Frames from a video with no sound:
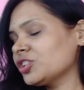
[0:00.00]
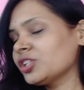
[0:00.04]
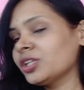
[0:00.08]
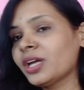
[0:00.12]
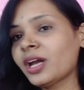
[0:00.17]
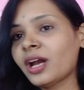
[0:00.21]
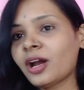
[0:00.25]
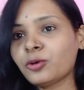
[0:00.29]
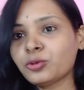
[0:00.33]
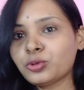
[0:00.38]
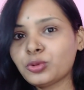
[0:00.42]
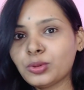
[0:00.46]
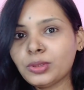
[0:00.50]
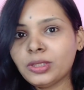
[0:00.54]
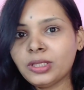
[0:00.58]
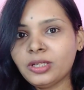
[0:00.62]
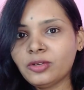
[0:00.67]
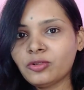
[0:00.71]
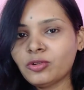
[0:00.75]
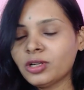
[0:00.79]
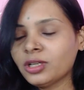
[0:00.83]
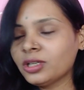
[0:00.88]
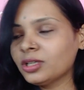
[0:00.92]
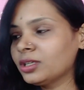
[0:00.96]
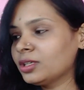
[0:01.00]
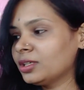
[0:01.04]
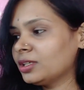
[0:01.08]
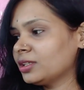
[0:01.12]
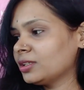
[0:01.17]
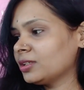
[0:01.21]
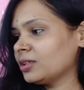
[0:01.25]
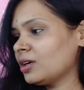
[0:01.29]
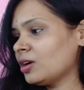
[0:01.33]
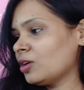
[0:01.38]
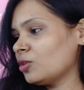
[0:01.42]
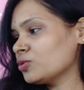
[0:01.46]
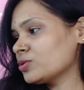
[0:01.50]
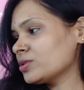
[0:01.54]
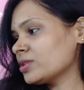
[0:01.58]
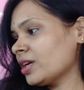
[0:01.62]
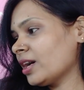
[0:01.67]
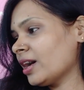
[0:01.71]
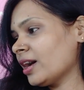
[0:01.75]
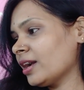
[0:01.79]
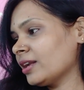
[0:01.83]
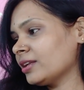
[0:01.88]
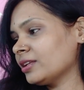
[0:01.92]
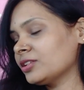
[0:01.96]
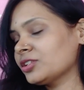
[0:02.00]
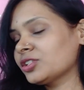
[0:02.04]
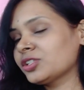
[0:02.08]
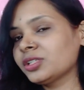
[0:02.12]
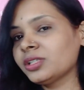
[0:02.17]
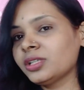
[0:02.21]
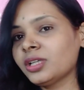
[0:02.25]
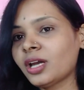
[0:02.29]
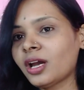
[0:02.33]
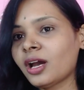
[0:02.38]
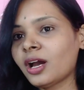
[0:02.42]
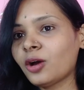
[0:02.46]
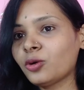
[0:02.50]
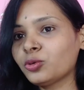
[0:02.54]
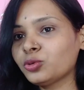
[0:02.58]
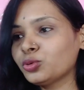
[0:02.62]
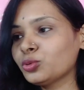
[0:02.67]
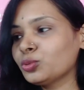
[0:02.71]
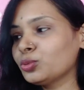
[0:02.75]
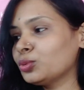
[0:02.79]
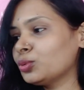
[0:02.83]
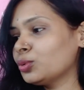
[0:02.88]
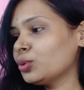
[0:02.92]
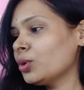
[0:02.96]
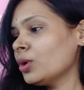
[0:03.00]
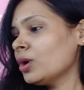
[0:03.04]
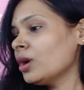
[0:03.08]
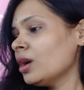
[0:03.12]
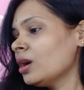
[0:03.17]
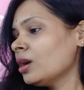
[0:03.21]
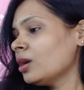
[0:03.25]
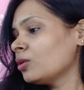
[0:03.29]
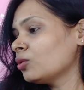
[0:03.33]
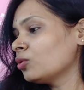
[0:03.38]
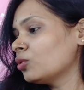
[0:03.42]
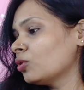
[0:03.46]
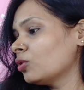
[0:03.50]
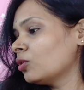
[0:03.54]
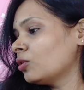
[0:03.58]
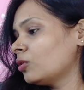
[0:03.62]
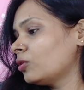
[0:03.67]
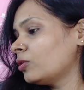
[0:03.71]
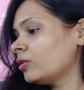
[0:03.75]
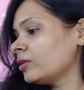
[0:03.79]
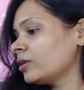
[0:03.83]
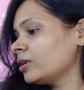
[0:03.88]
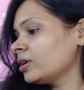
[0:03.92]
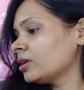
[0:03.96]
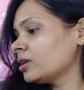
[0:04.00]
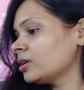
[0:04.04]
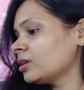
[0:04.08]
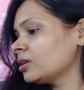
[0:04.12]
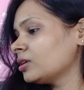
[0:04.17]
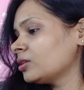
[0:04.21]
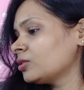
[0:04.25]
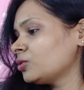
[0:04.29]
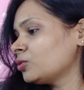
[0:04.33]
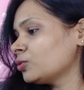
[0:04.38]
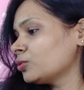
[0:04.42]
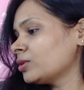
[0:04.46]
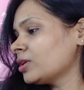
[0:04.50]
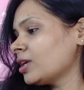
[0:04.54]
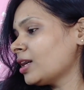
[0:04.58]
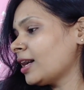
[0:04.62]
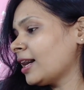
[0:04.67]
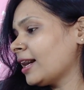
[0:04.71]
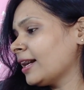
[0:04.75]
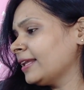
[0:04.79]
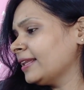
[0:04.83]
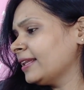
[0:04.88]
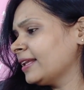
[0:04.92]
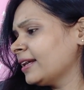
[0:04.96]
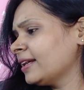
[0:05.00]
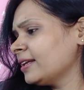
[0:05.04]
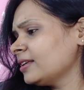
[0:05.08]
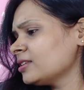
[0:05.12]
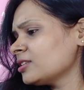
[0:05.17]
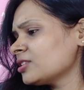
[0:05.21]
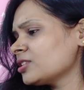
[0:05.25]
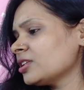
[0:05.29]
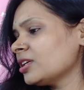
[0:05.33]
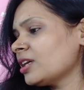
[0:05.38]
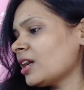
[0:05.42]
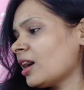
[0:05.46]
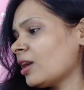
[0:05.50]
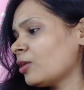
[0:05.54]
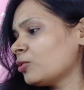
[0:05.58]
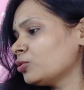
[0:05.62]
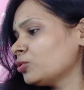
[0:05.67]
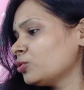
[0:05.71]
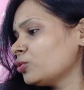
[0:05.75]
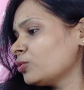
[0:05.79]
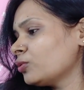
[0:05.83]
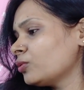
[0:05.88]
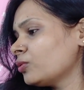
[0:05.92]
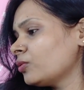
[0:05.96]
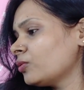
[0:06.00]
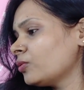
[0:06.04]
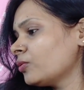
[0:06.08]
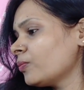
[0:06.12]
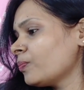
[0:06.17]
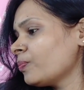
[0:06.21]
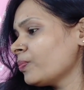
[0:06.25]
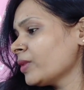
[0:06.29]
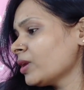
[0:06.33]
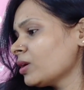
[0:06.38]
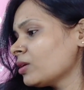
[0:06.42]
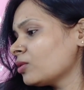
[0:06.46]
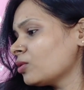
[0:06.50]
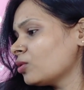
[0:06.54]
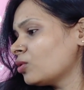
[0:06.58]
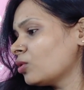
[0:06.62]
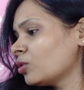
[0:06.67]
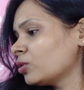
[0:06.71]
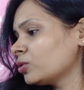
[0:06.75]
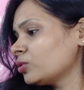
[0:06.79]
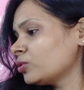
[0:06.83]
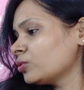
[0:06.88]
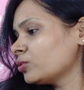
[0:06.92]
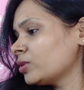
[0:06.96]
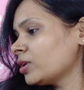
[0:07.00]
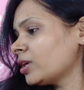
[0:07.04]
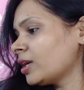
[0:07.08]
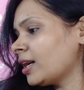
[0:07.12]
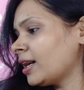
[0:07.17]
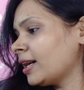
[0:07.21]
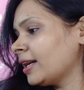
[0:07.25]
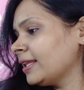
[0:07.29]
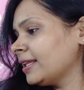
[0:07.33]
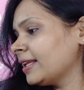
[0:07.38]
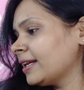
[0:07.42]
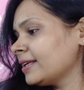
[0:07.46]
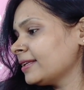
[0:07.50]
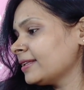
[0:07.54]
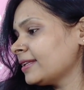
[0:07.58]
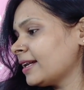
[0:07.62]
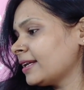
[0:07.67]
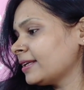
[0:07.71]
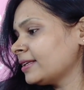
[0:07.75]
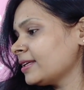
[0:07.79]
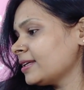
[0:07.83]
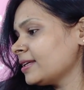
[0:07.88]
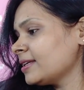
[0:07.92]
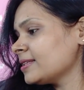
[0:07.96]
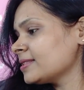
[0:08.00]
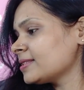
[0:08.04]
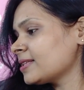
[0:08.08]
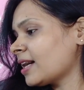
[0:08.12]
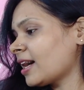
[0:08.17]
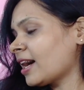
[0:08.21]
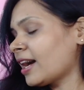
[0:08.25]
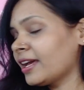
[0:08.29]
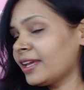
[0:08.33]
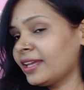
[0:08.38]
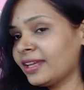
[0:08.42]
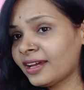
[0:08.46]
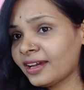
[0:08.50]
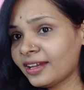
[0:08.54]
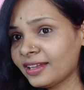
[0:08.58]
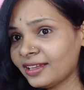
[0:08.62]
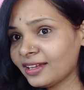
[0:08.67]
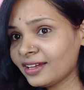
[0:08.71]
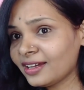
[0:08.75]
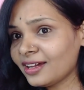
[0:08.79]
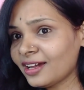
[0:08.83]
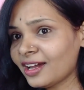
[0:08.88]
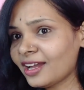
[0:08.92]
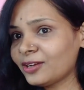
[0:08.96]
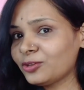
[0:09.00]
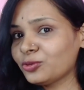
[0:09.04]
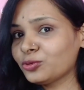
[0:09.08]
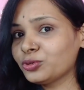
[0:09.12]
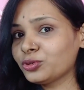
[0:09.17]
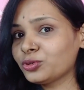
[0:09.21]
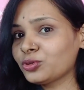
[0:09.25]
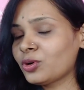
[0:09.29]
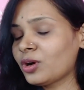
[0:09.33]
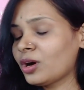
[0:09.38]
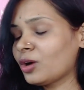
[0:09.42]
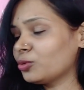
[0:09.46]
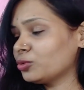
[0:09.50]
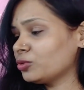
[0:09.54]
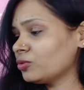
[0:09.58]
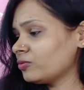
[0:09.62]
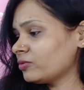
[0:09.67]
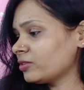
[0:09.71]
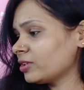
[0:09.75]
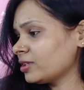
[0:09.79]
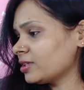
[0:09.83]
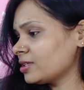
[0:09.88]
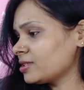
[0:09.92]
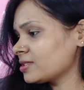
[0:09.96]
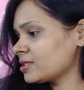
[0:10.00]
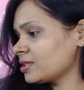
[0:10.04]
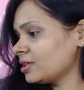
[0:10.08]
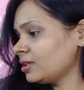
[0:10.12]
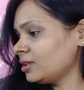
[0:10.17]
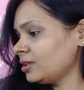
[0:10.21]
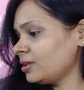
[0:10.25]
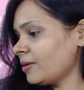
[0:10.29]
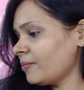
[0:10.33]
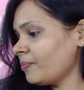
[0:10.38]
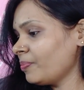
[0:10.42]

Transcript: She have to leave her house and she have to go to the island. She have to go to the island, that is Aiaia. I don't know how to pronounce it.